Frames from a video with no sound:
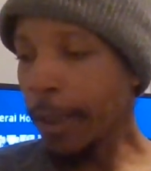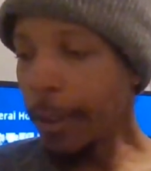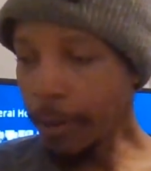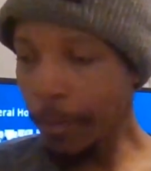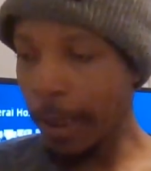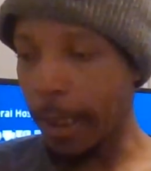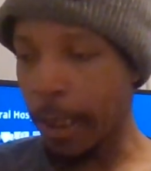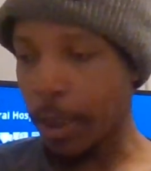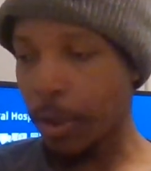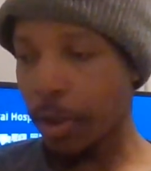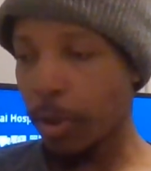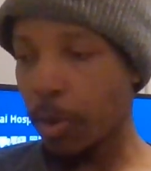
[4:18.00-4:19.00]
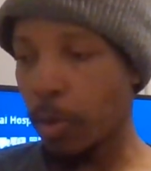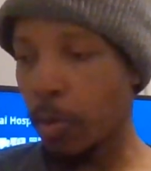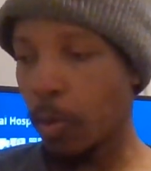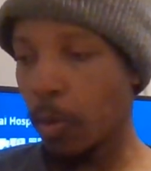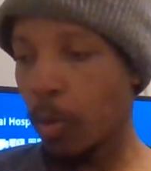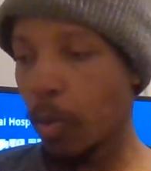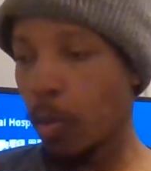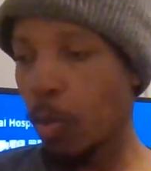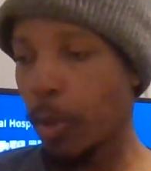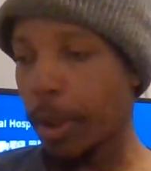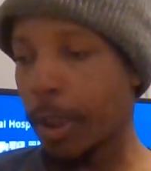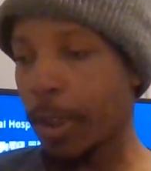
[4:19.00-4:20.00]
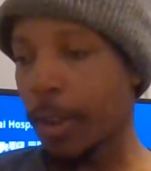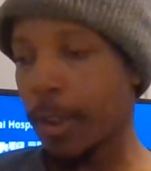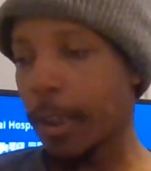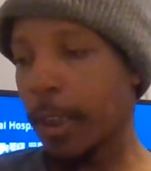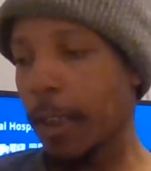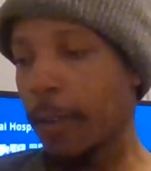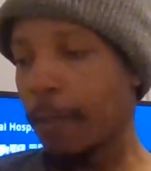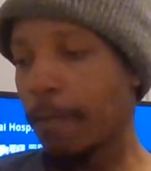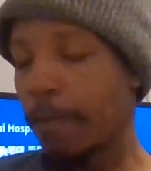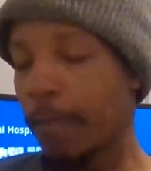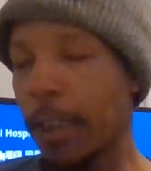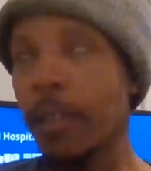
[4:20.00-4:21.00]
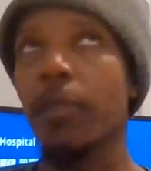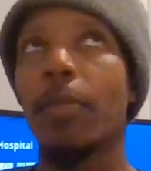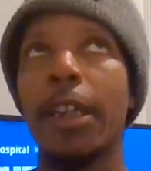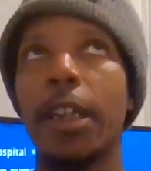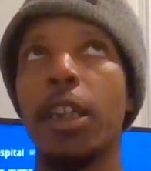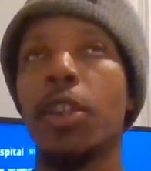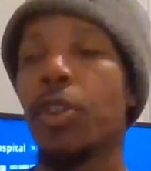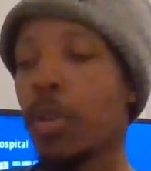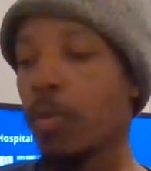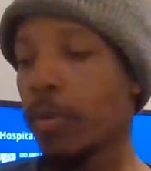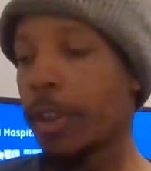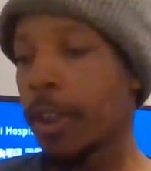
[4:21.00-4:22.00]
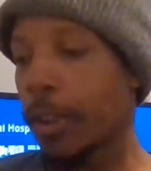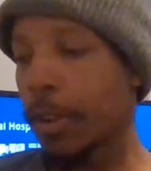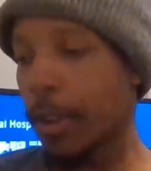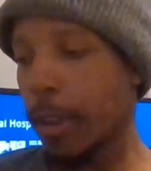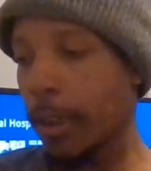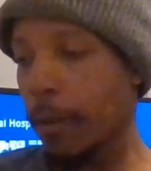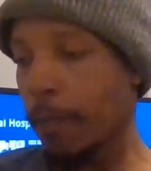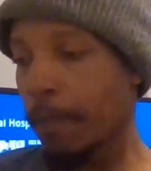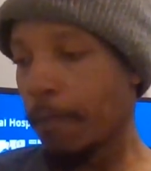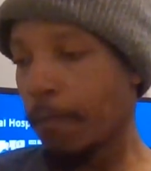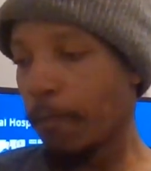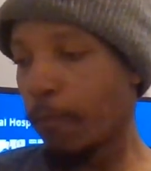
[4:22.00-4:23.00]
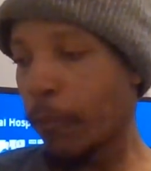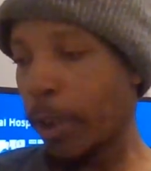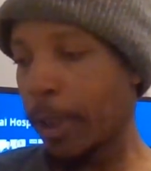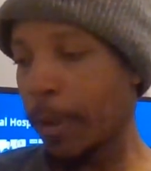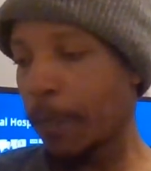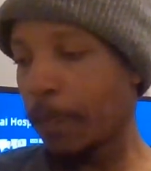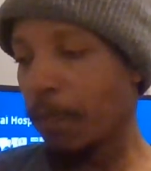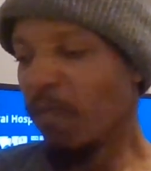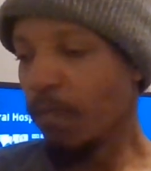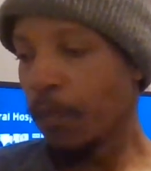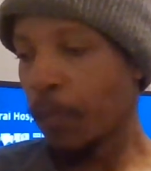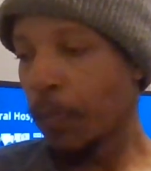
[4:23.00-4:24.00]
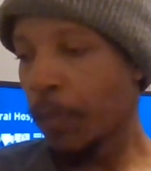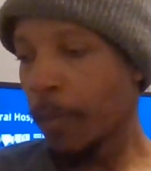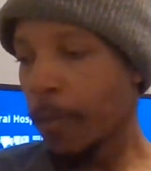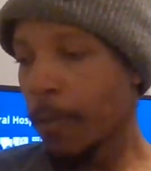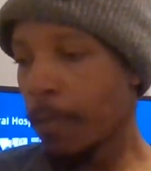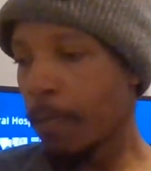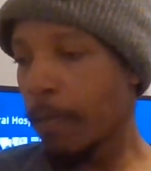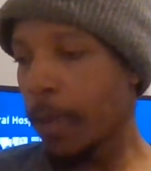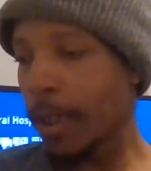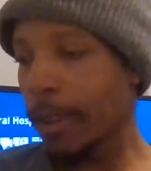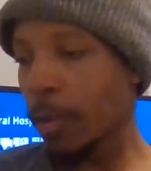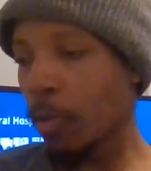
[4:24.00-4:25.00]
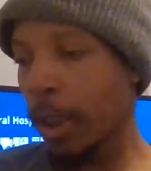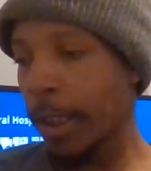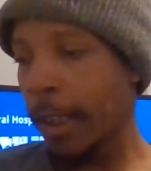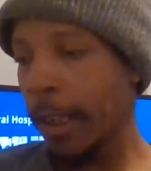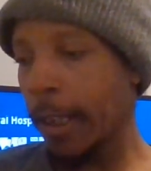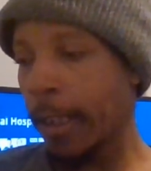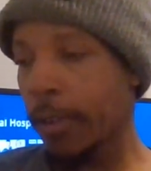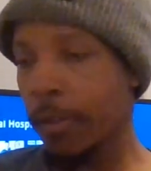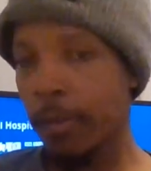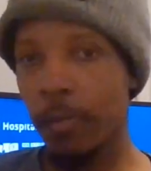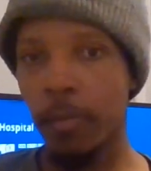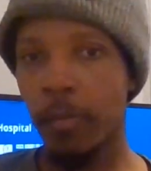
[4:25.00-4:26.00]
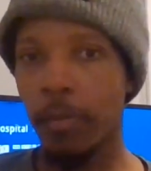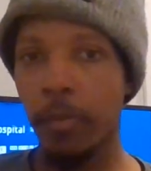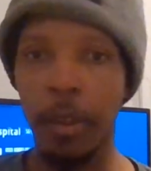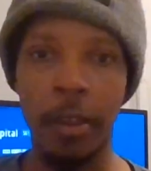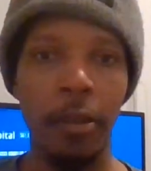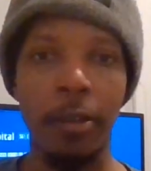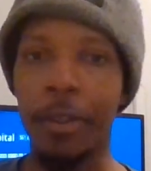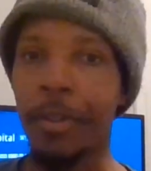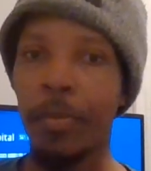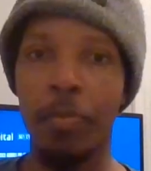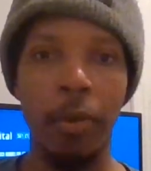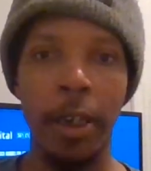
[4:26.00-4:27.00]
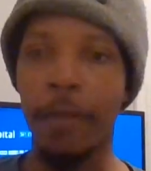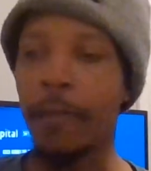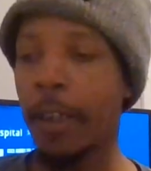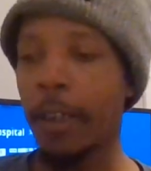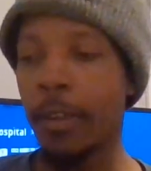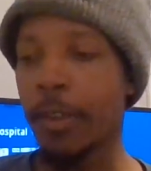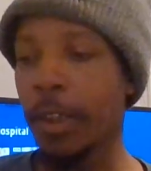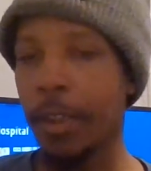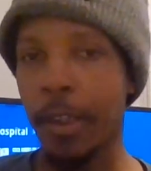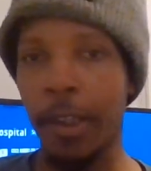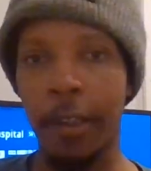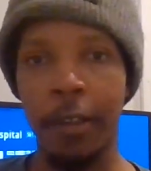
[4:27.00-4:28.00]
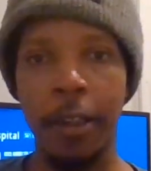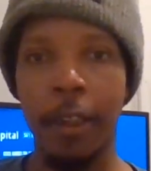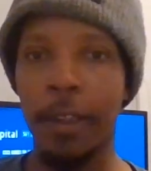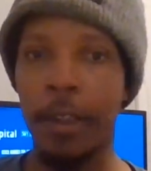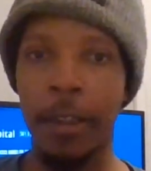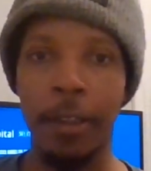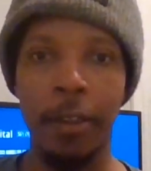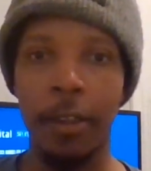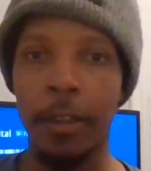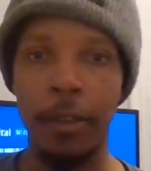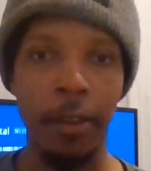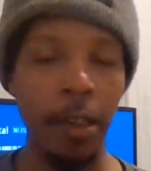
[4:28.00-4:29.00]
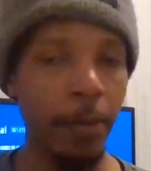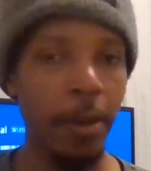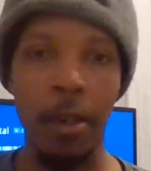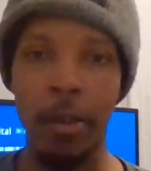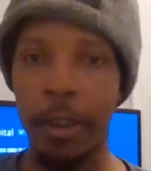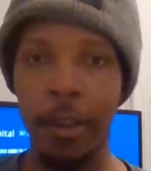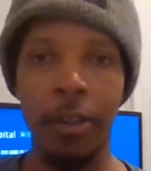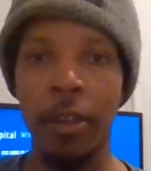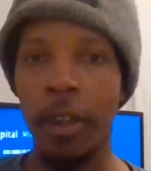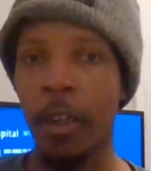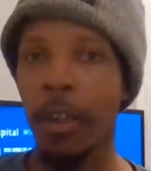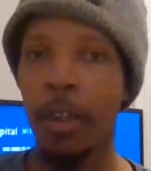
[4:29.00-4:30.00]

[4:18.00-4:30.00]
Here's my issue with this scene. Here's my issue with this scene, right? Because on one hand, you know, it's a brave thing to sit there and come out and